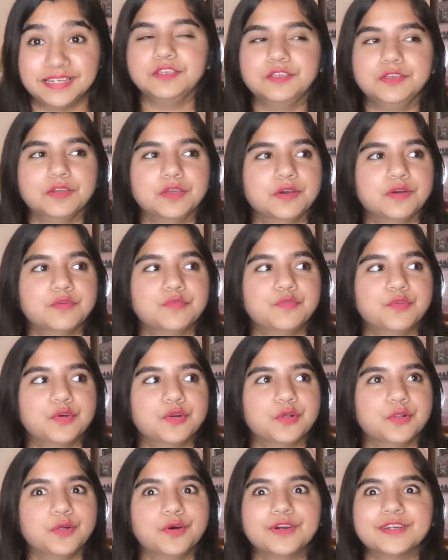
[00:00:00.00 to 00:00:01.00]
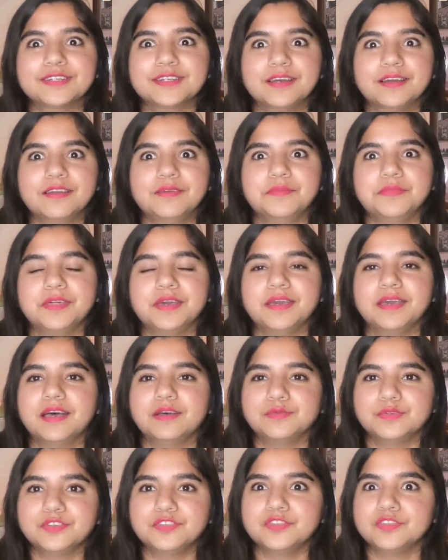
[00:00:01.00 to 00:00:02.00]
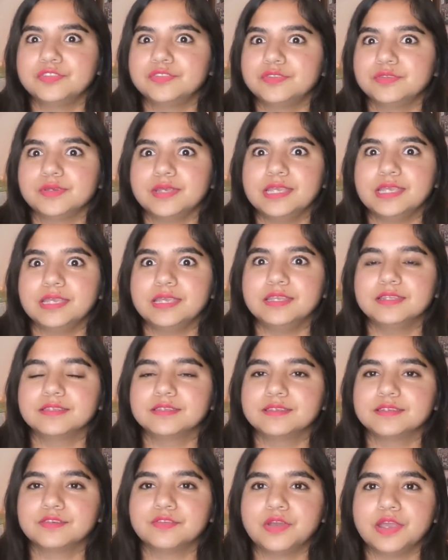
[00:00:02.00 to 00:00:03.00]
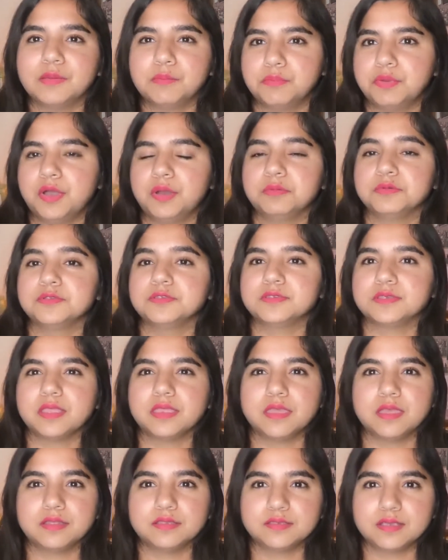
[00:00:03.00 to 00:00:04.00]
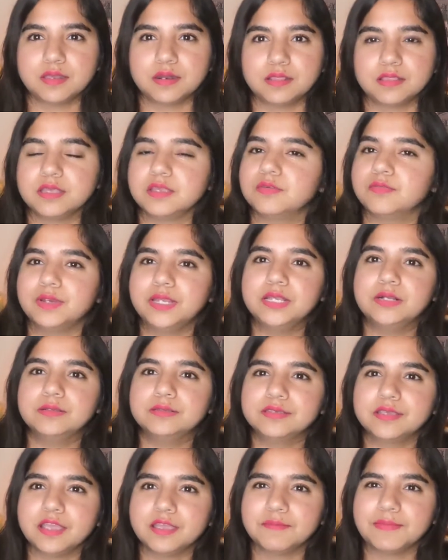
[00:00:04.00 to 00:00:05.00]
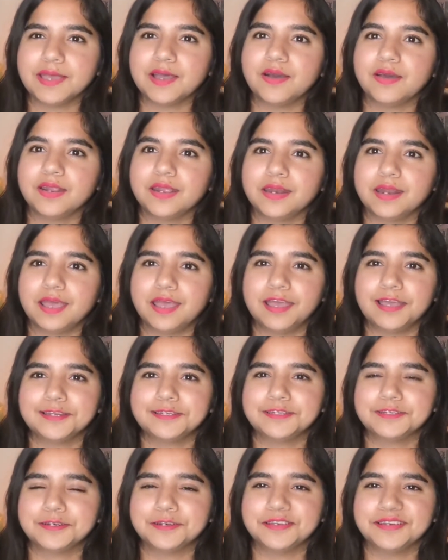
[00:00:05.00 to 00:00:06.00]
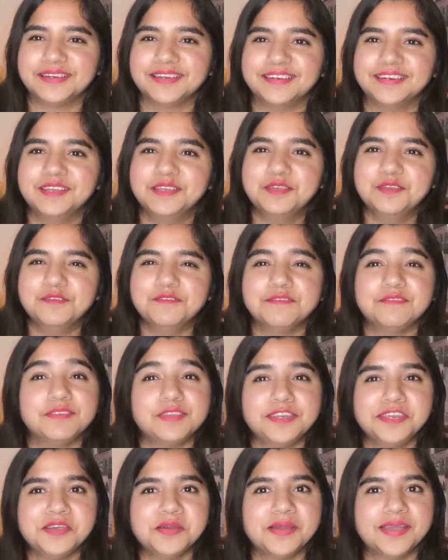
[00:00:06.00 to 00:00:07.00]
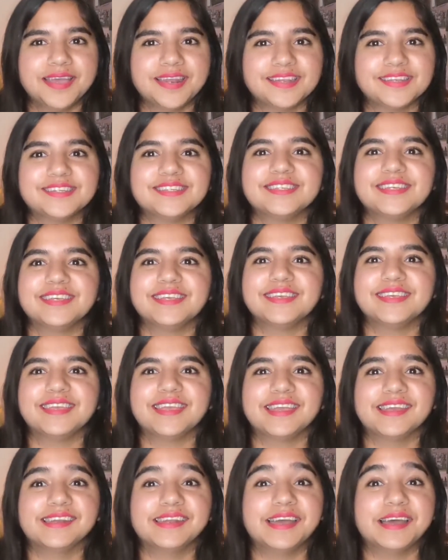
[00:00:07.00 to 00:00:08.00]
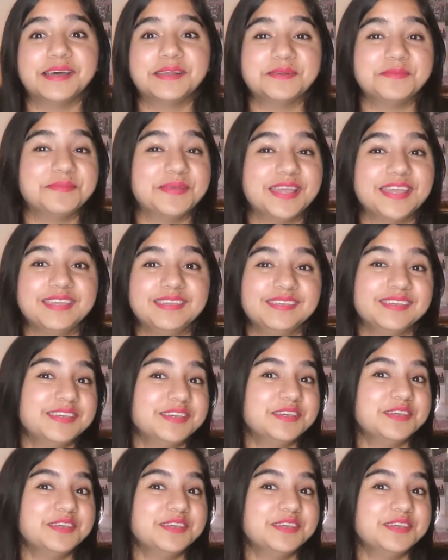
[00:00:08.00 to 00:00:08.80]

You know, for a long time there, I was just doing Instagram posts and then suddenly Reels came out and I had to learn video editing and how to make,